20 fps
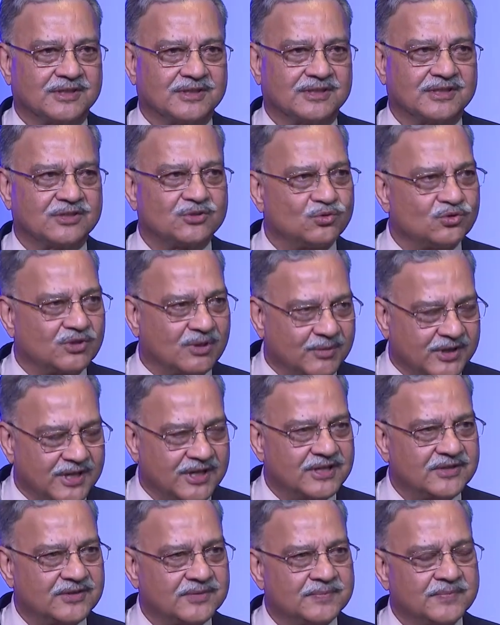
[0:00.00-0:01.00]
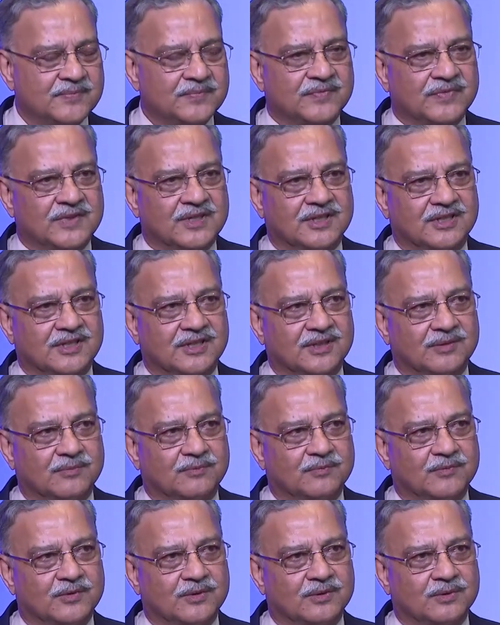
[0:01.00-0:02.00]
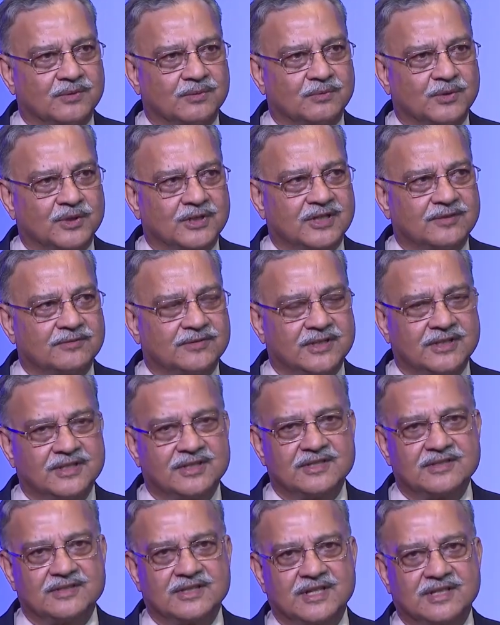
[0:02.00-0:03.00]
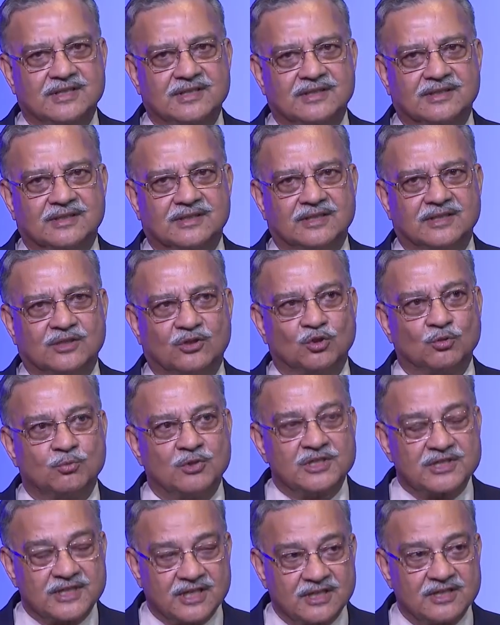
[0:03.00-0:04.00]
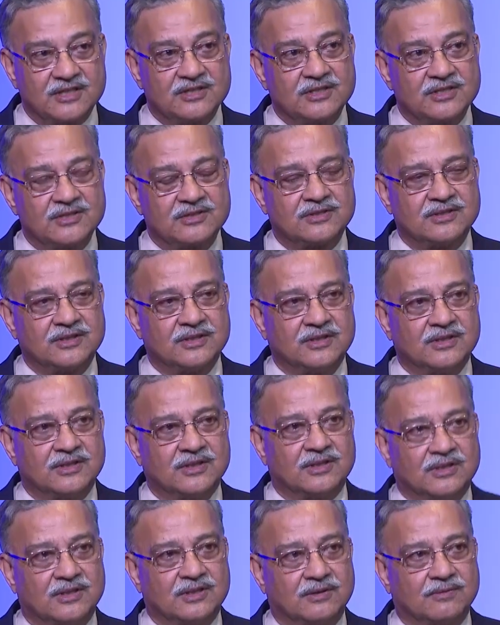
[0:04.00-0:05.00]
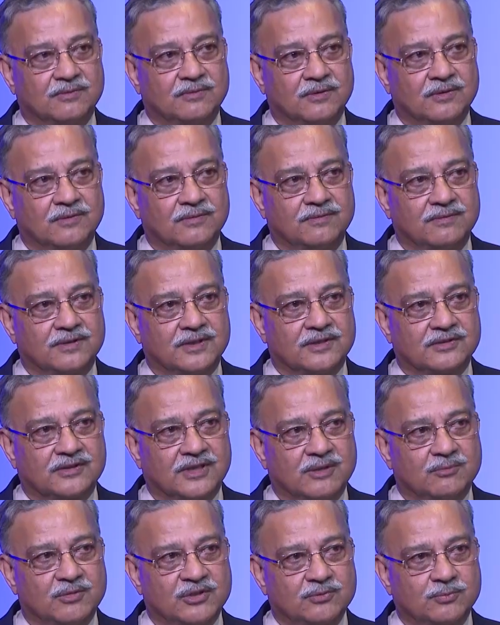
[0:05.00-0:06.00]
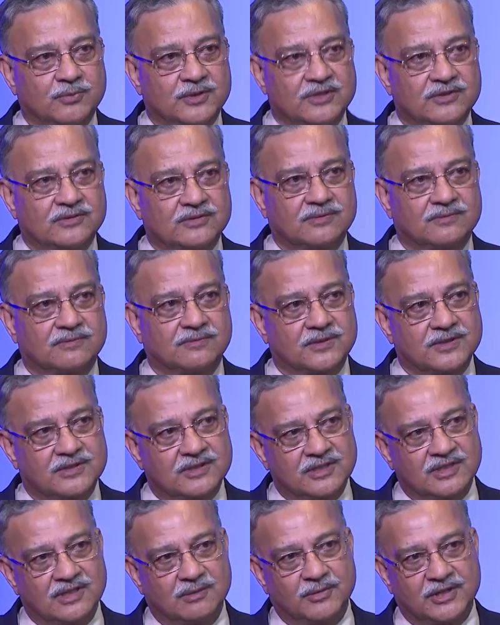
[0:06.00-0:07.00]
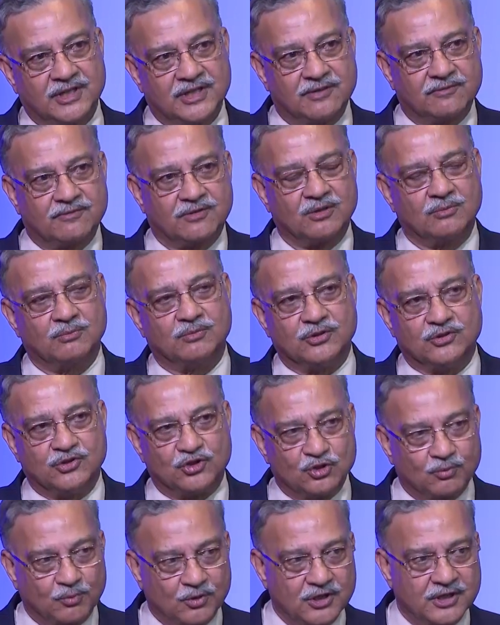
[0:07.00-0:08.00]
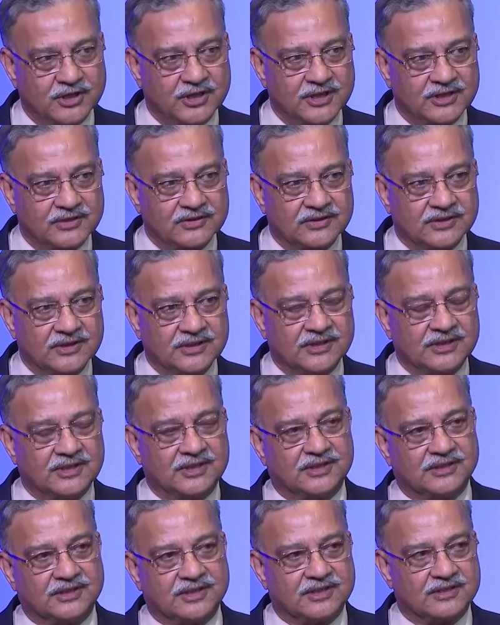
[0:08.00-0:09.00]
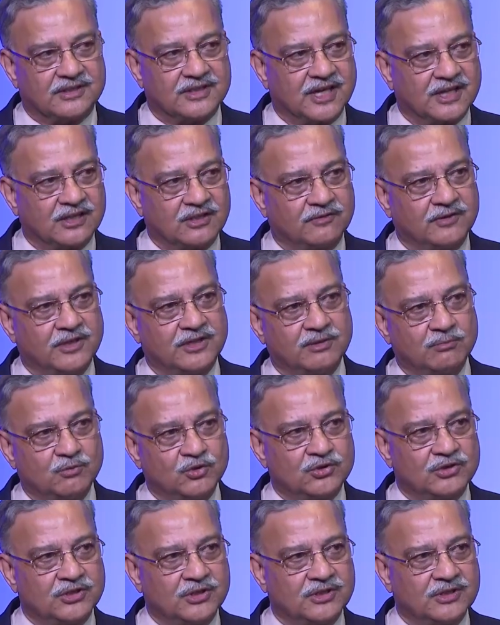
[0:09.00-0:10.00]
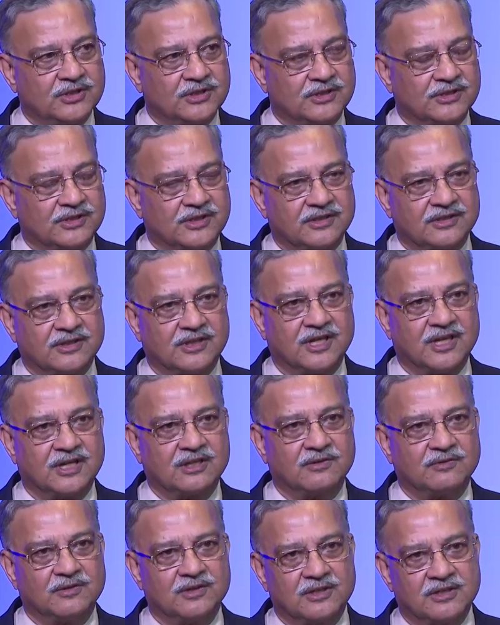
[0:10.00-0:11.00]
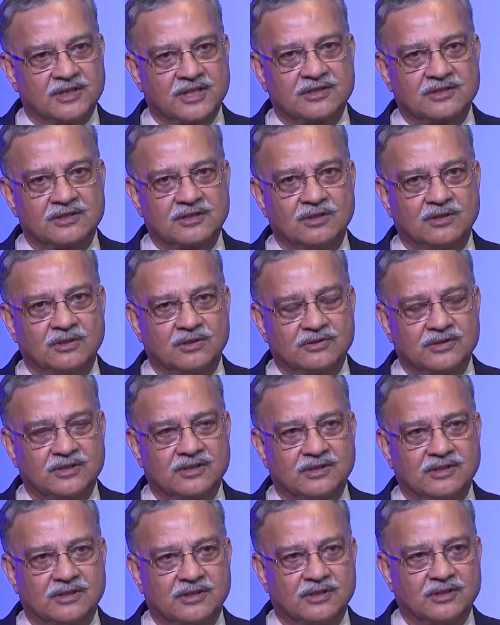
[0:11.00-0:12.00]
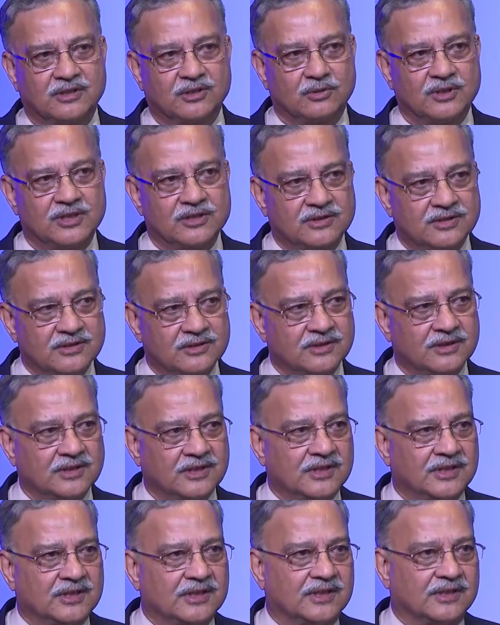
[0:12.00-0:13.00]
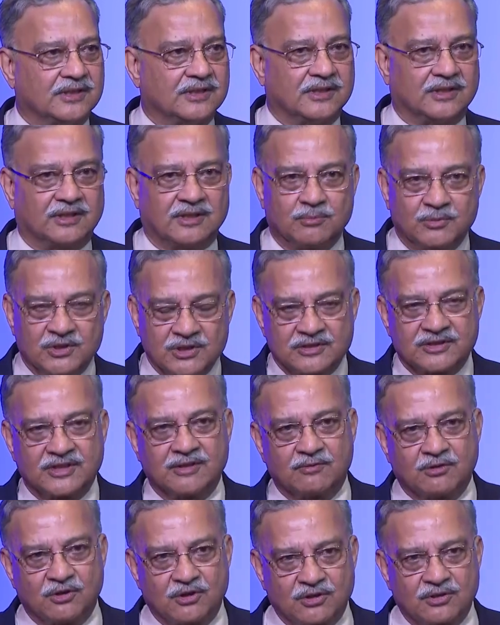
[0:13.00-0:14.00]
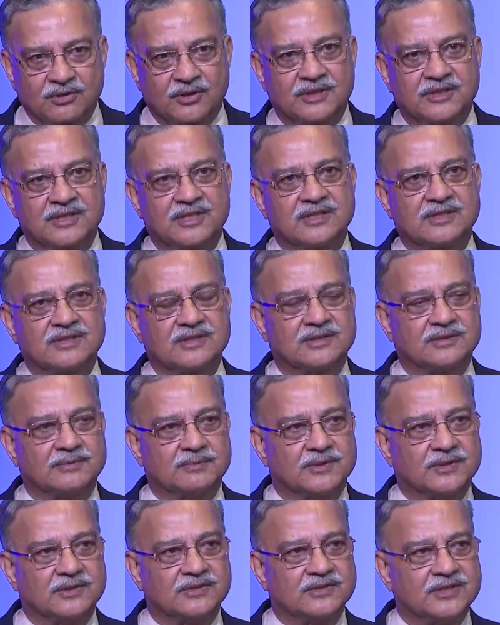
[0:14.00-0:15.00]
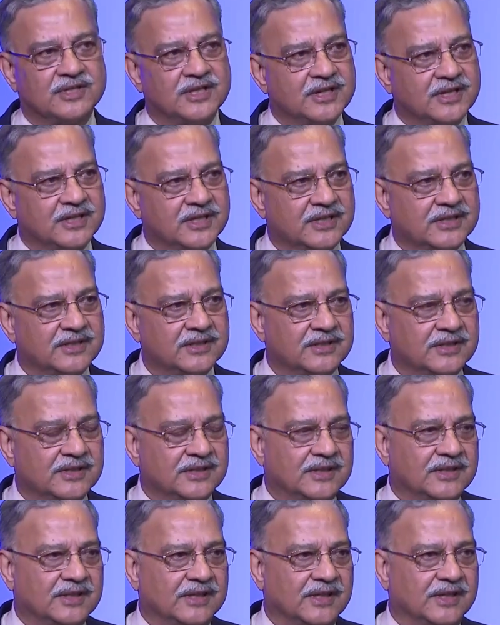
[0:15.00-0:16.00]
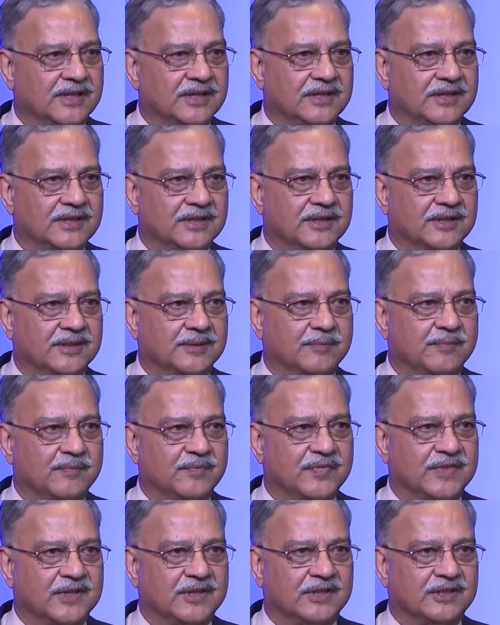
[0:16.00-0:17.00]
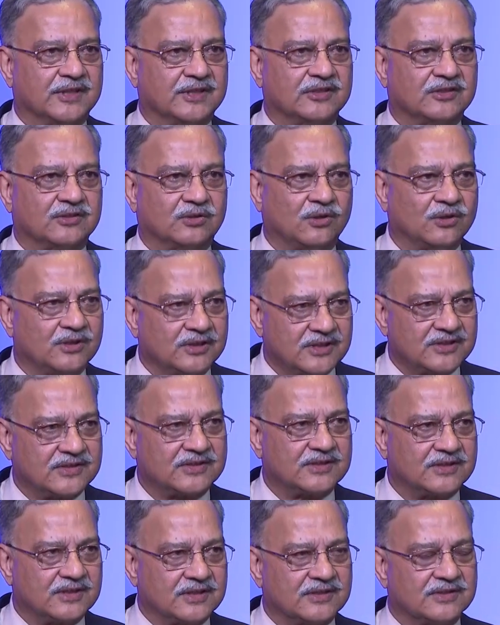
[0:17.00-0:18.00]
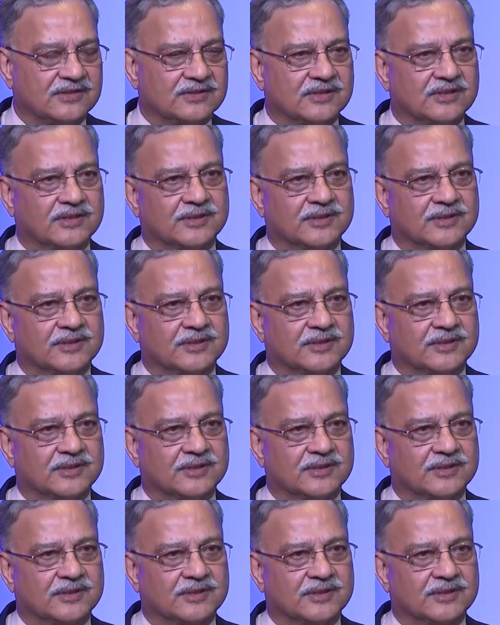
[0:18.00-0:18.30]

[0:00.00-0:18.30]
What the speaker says: just to summarize, what I've said is that the global challenges of cyberspace firstly emanate from geopolitics. There is lack of attribution. There is a lack of international laws and regulation. The criminals have got together as a syndicate, and all this is